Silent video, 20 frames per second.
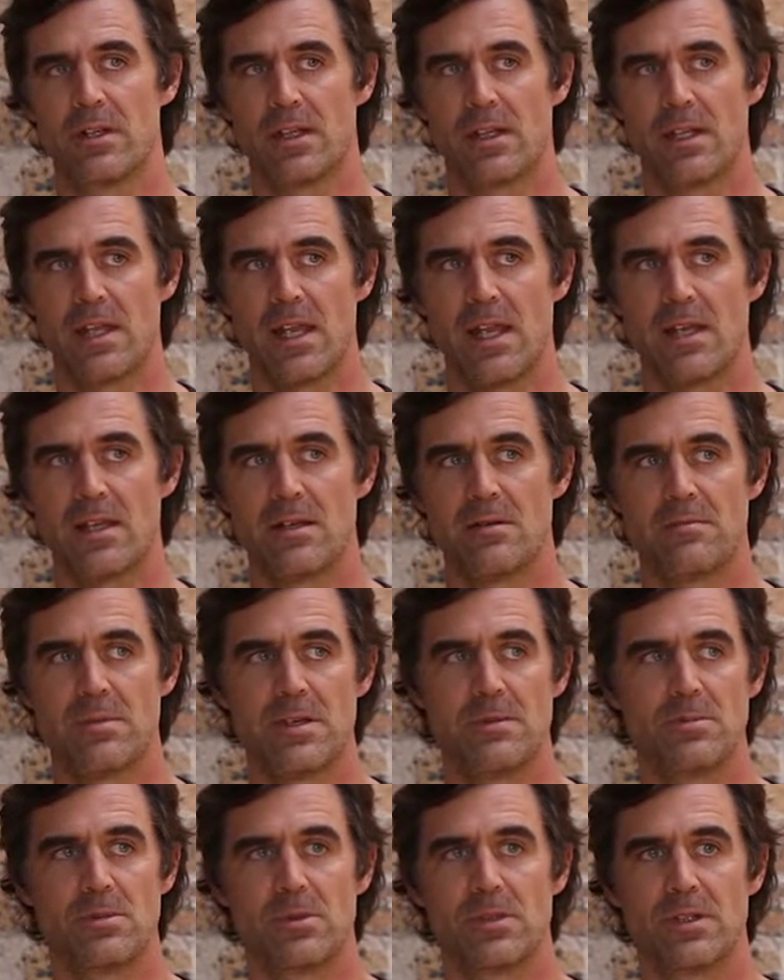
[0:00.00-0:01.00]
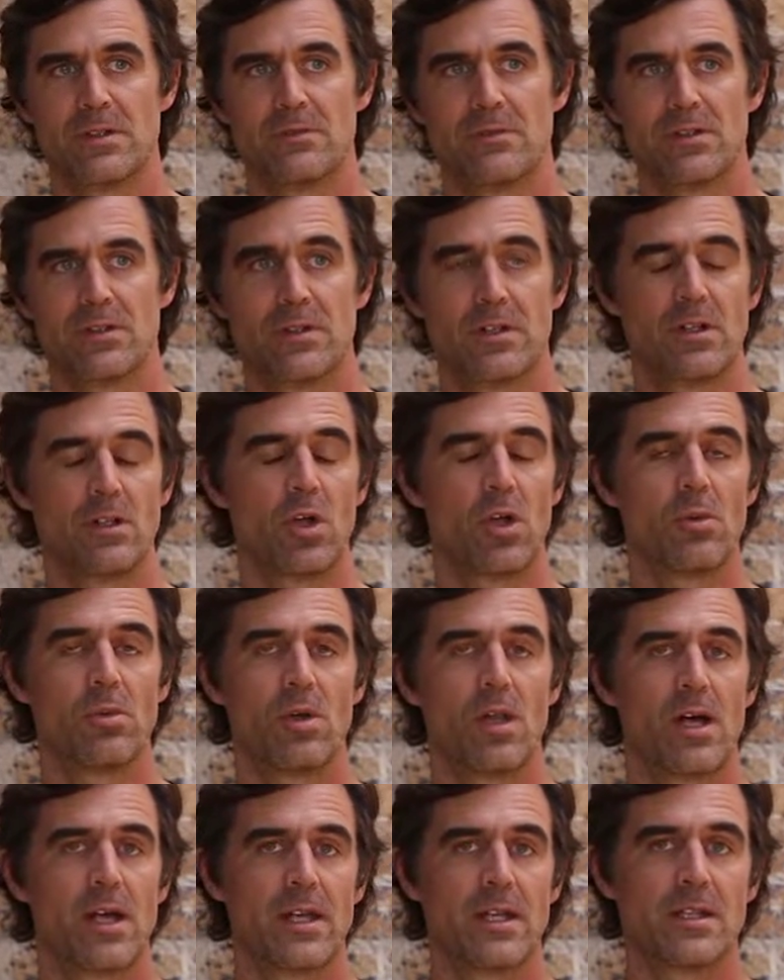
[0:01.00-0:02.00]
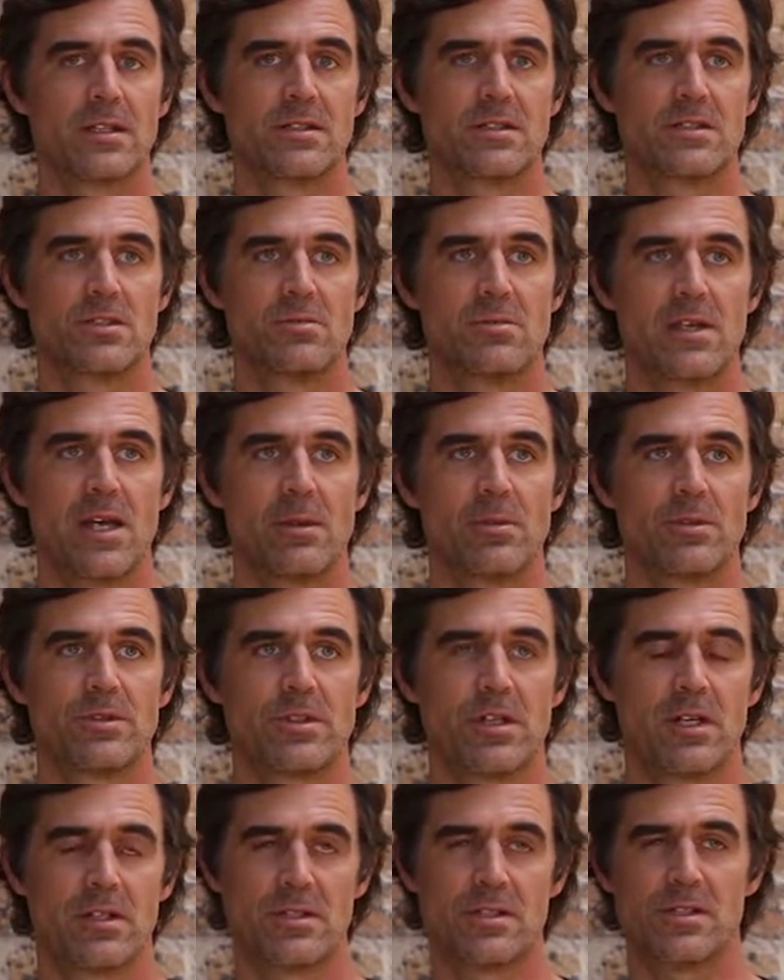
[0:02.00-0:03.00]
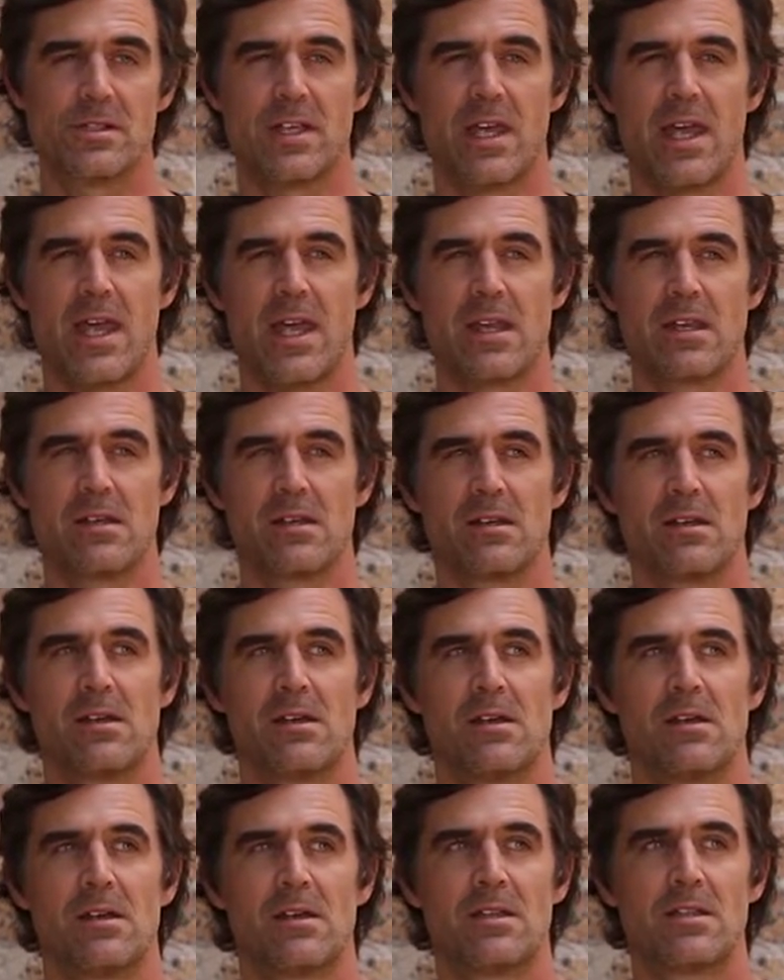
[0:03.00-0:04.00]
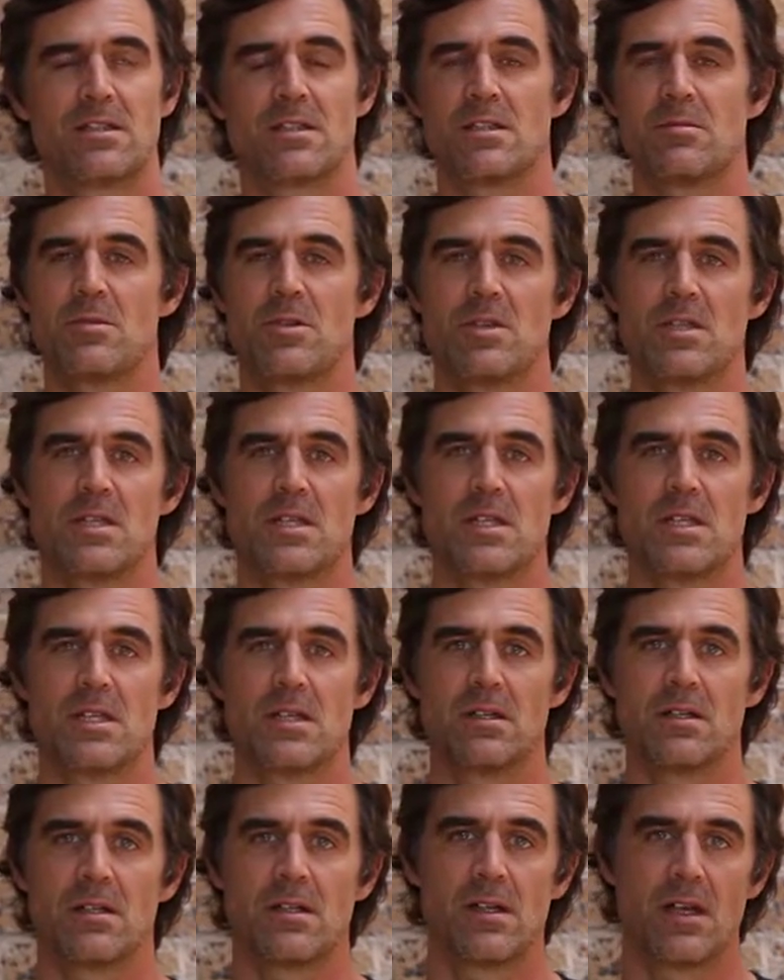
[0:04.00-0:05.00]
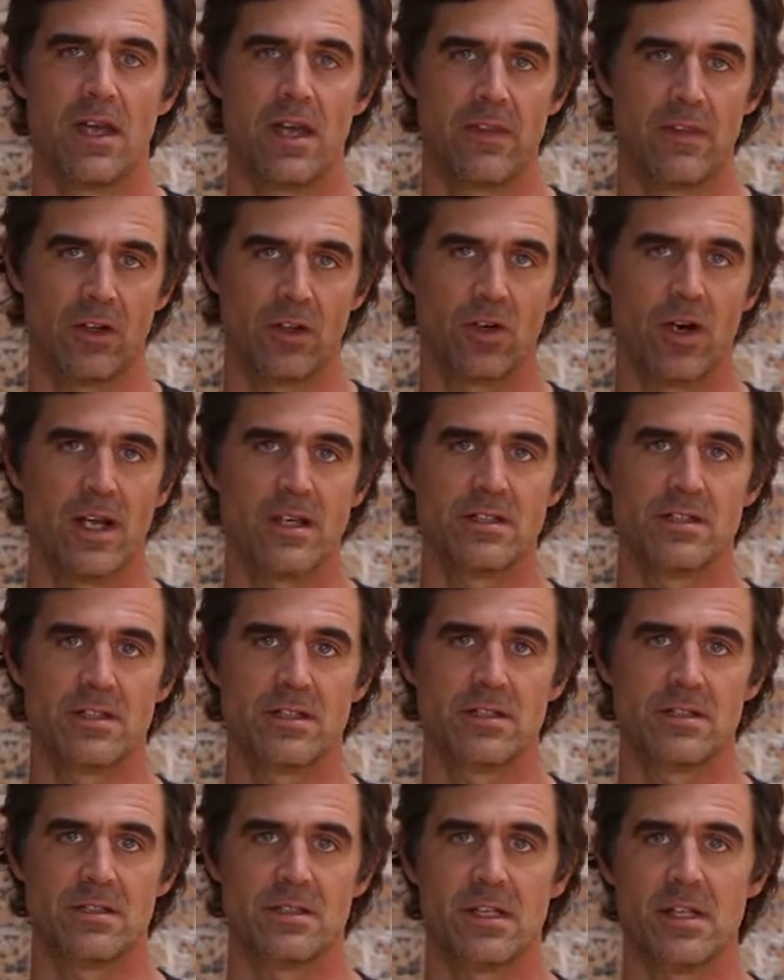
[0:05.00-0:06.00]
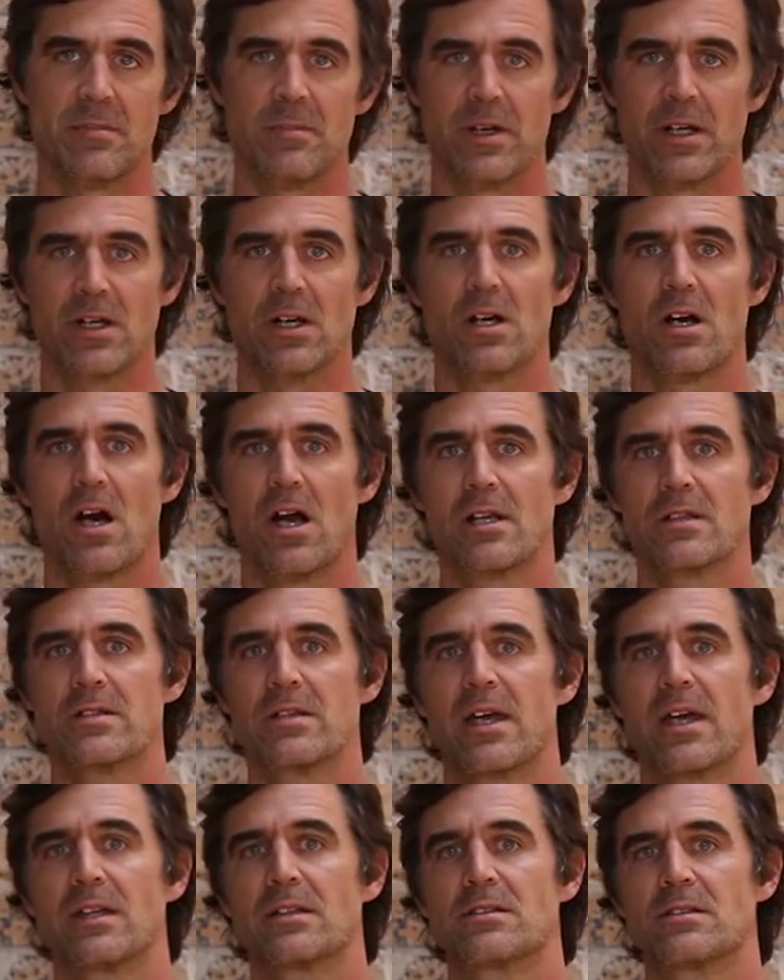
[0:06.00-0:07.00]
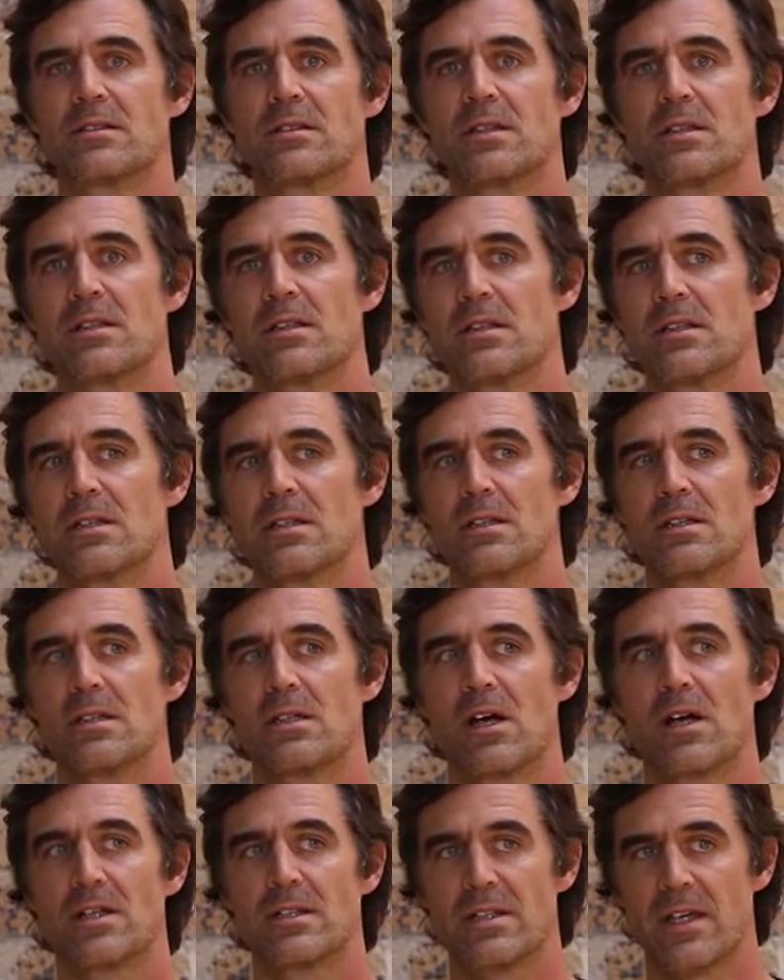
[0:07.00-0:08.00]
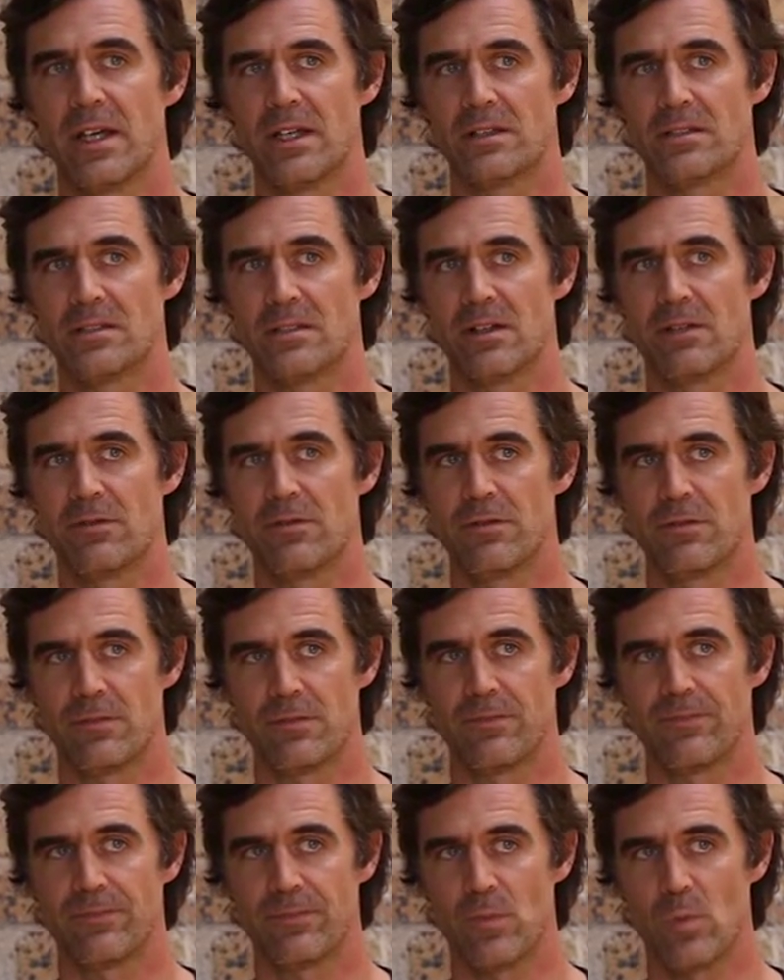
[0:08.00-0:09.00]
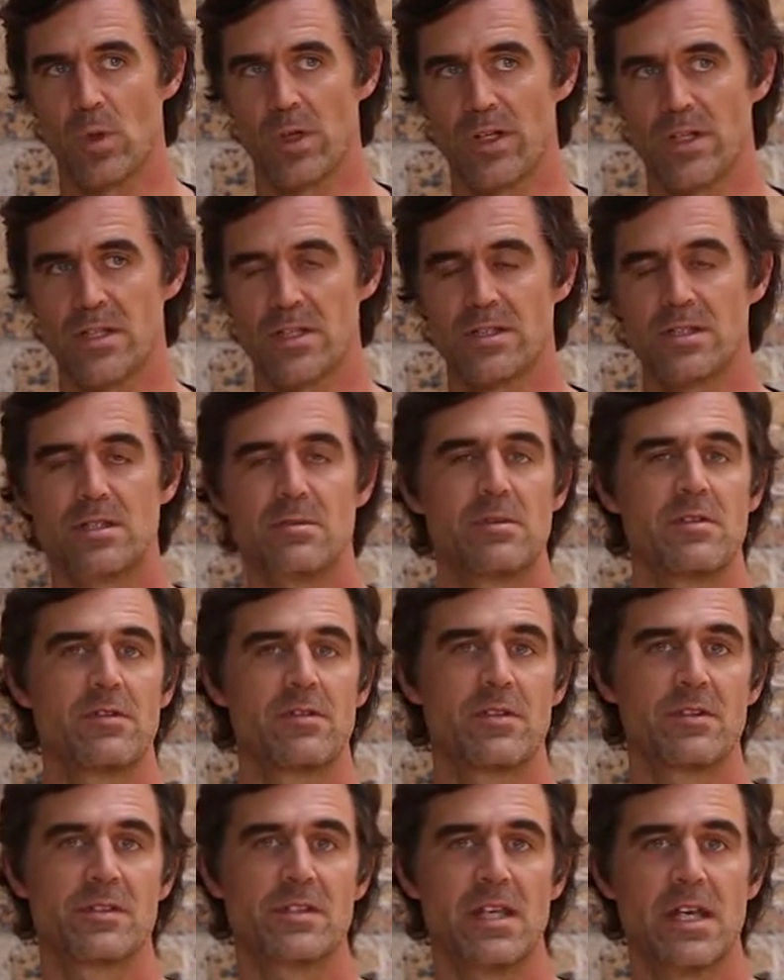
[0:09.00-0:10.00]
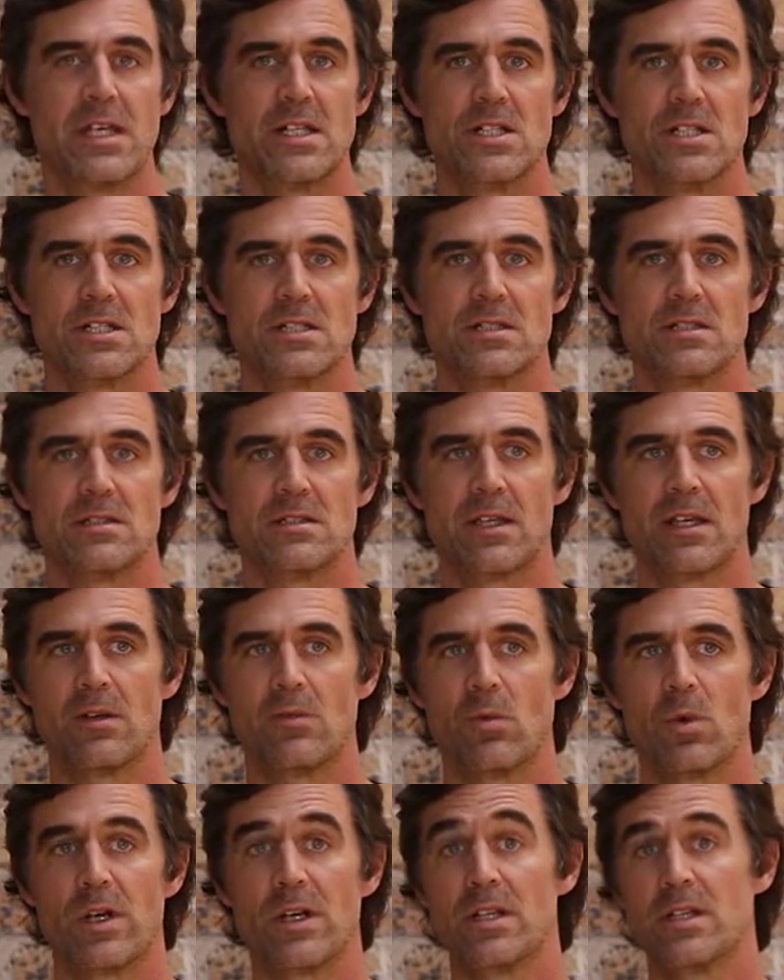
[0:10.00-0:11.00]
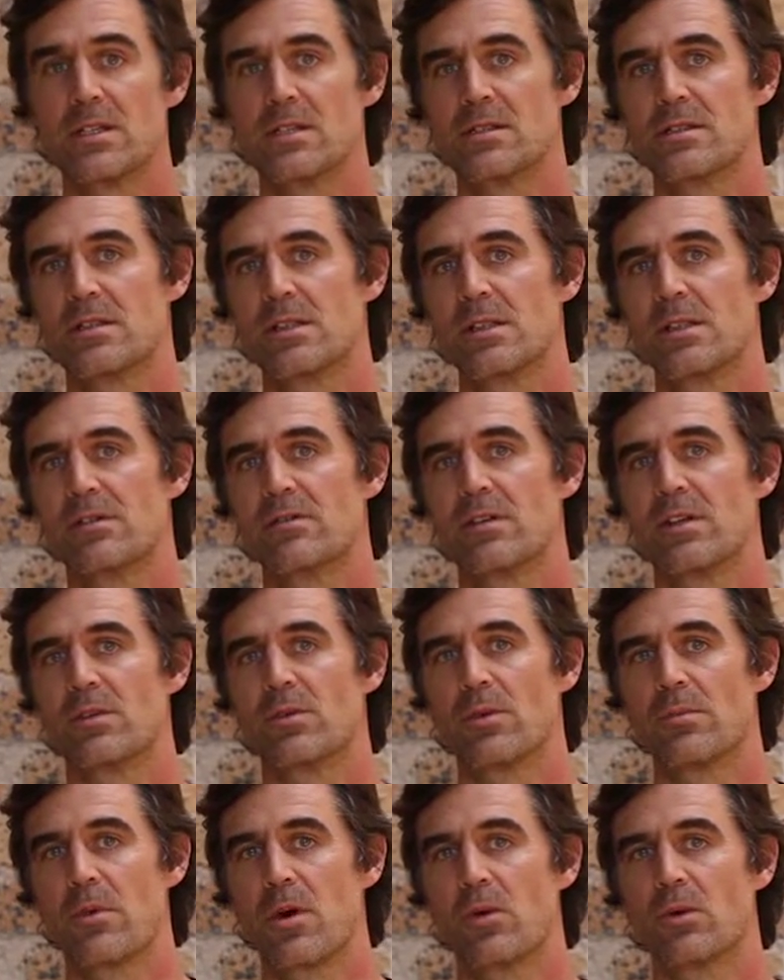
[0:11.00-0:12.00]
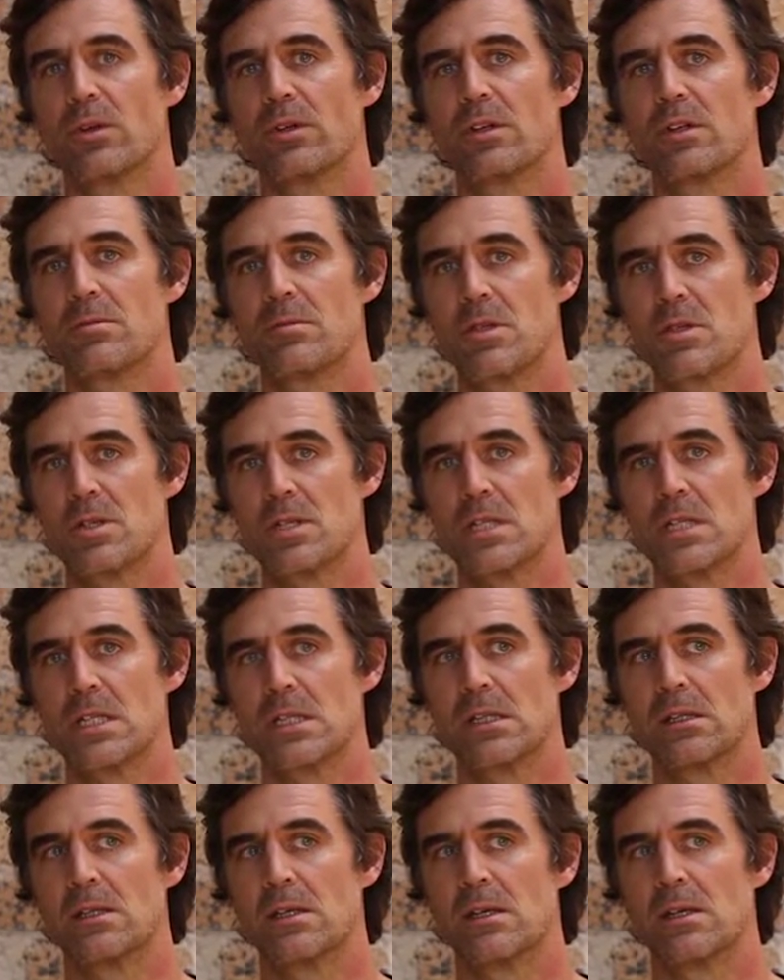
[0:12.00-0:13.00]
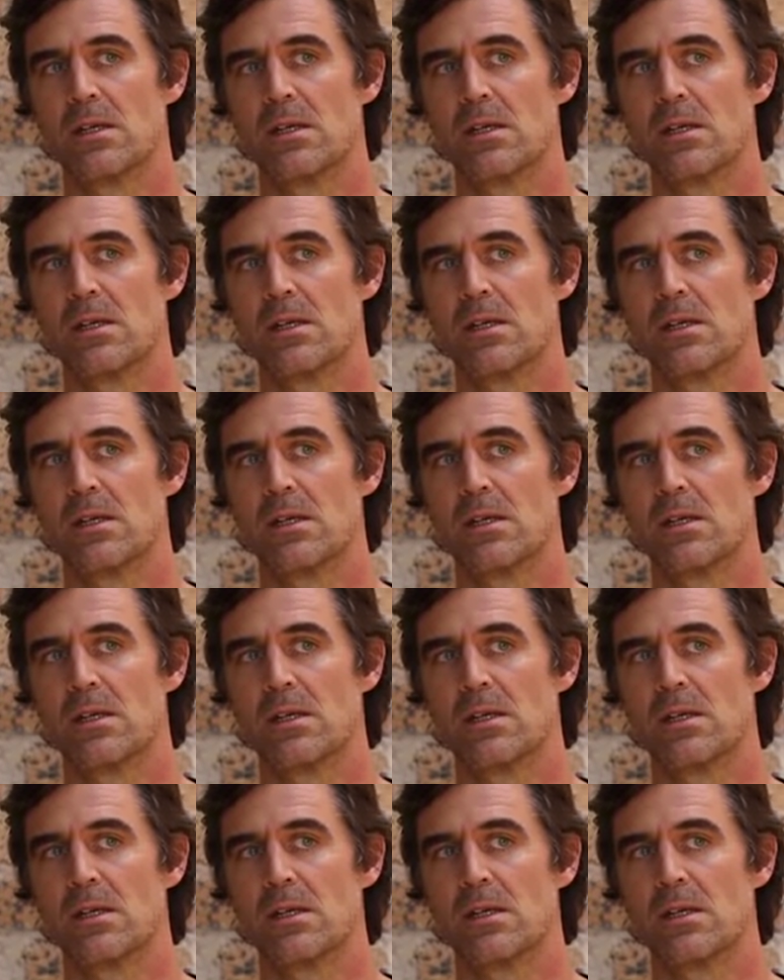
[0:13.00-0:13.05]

the Canadian people and for the global audience to be able to understand this community and the crisis in a bigger context, in the context of what it is to be First Nations and what it is to live in a remote community.